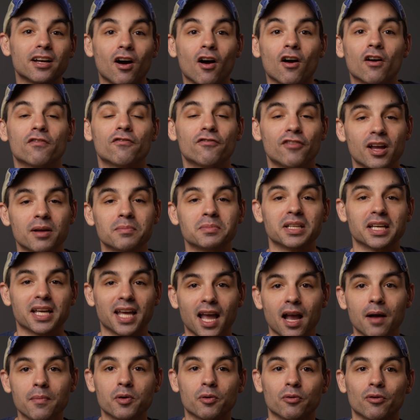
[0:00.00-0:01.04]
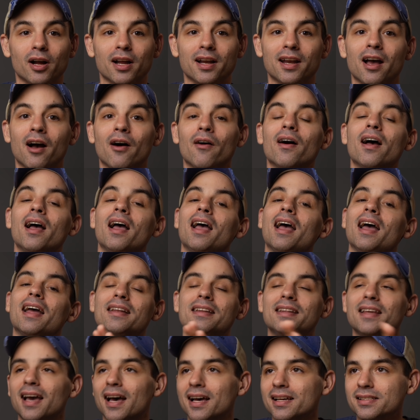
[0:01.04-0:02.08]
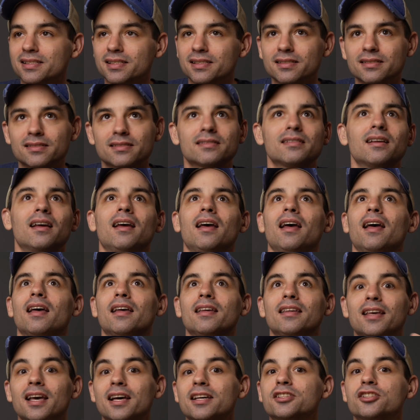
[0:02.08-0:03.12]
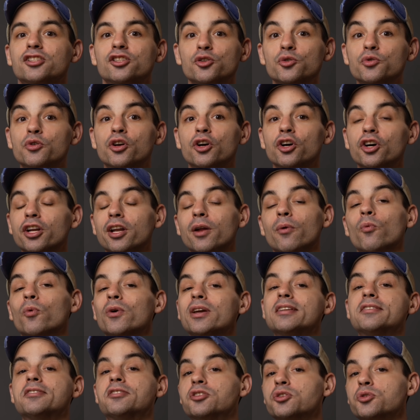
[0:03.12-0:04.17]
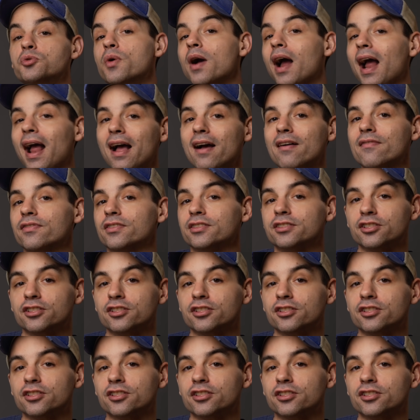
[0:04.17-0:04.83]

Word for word: our family camera right now, and yes, yes, you could, and we do have a